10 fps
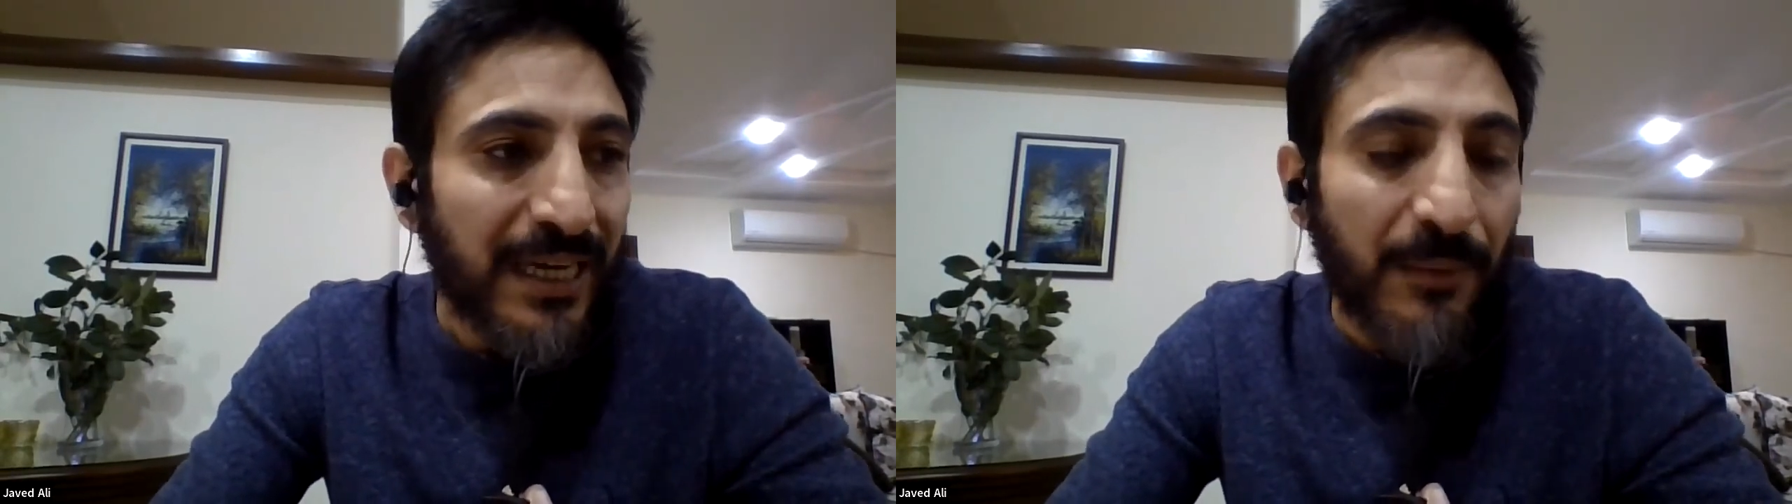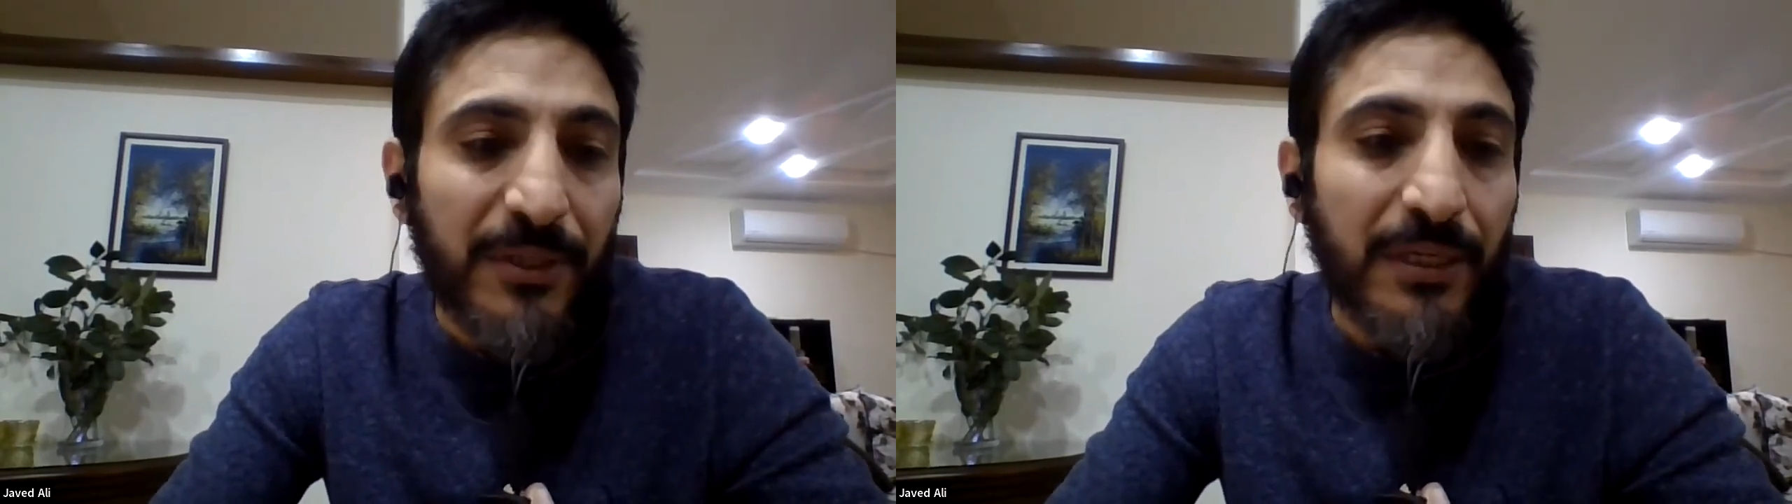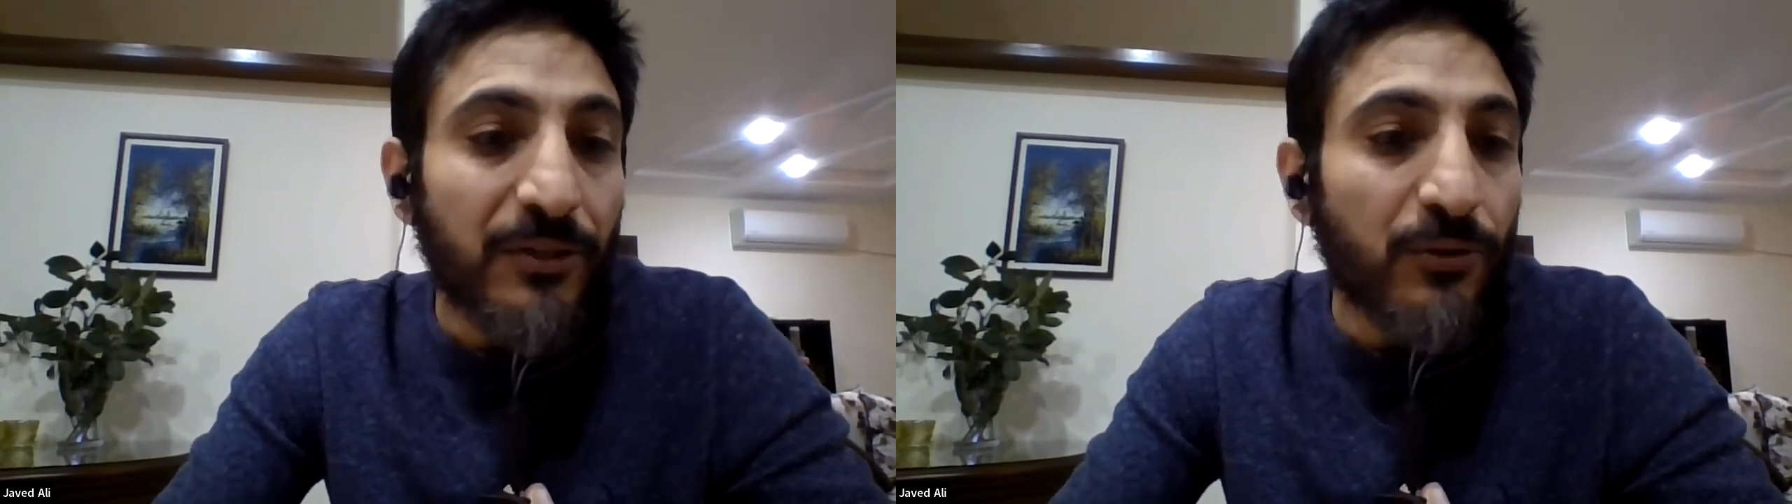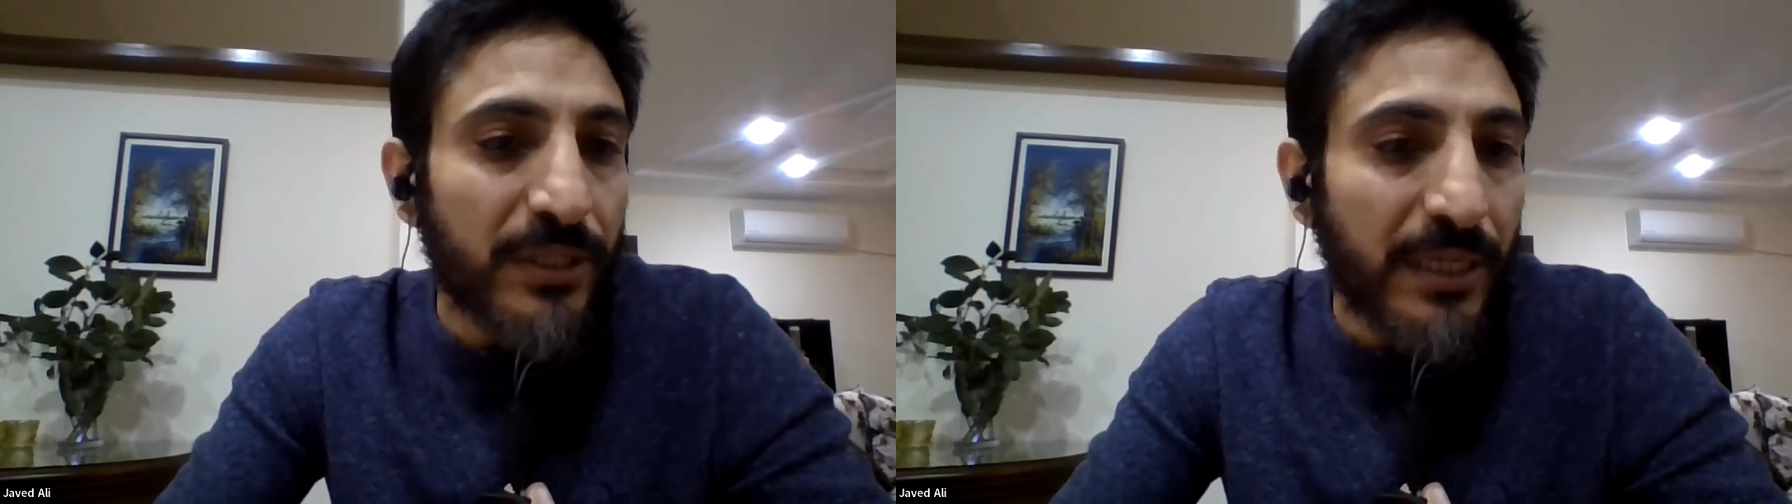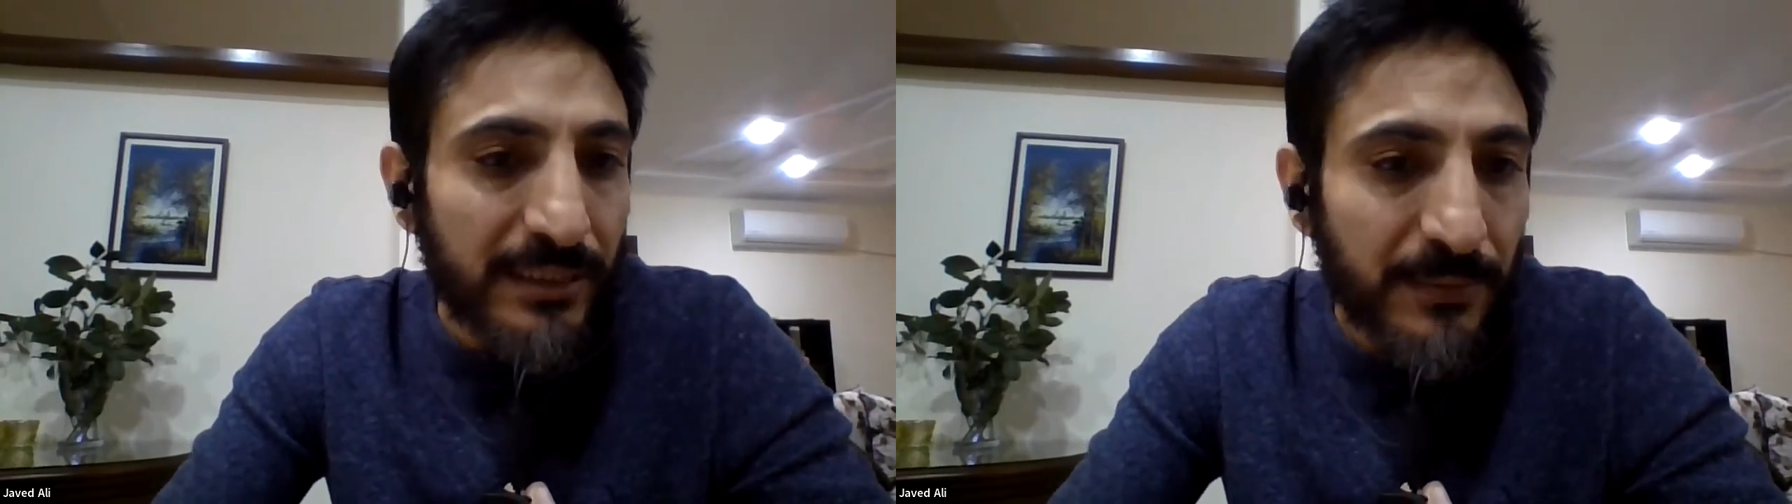I mean, the
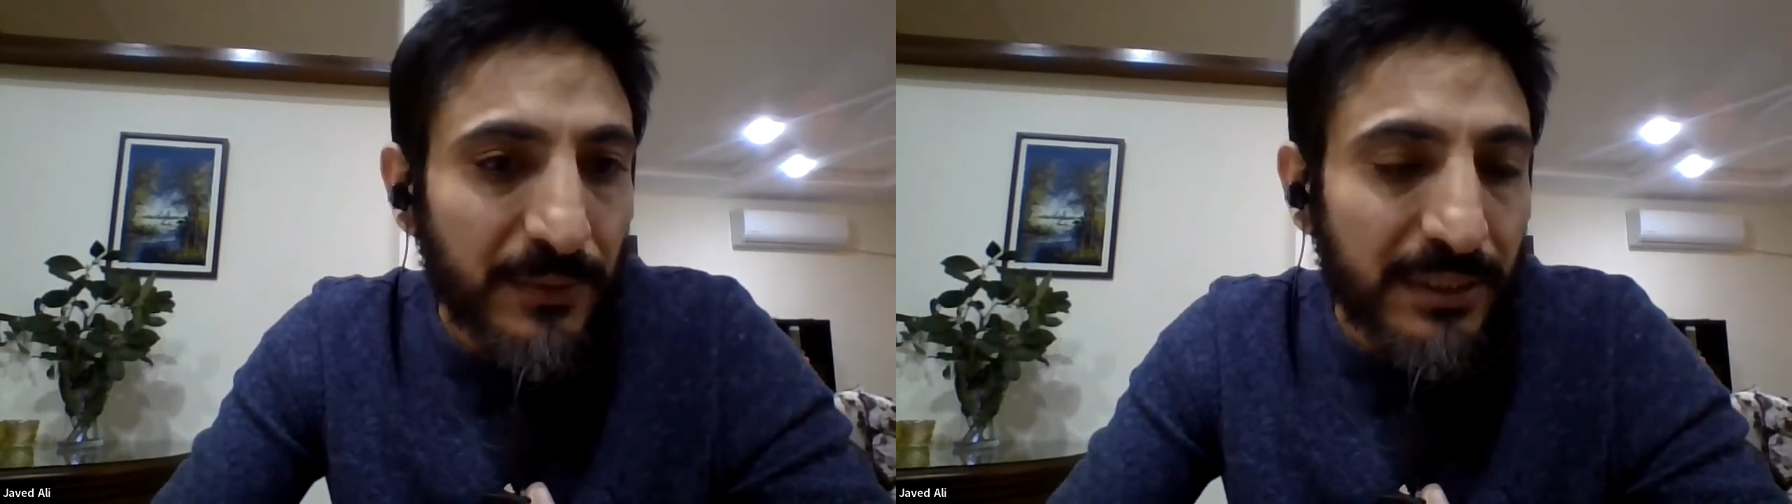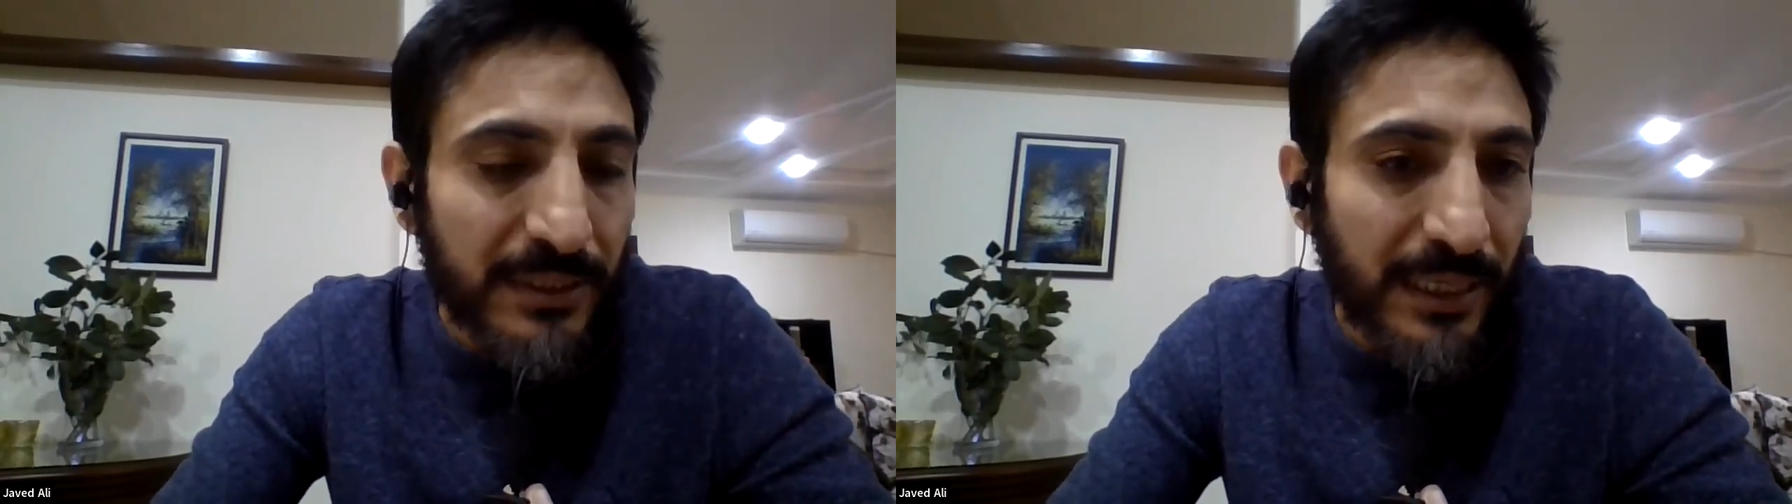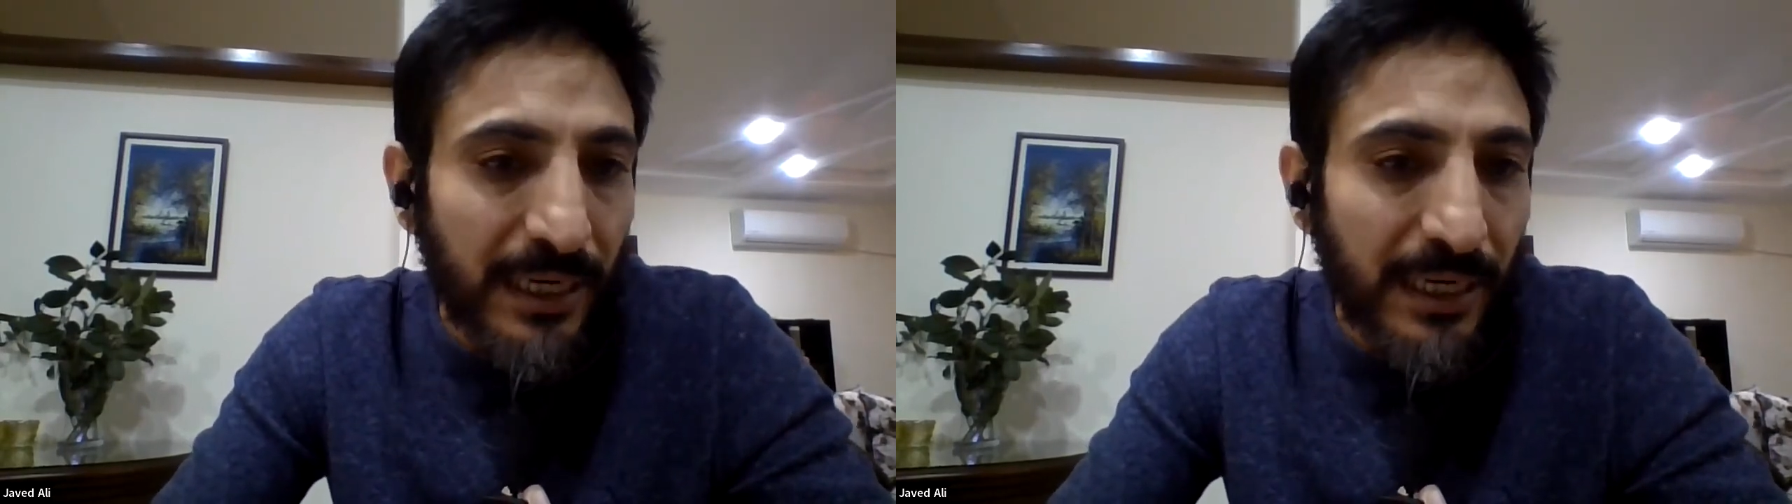enthusiasm is there.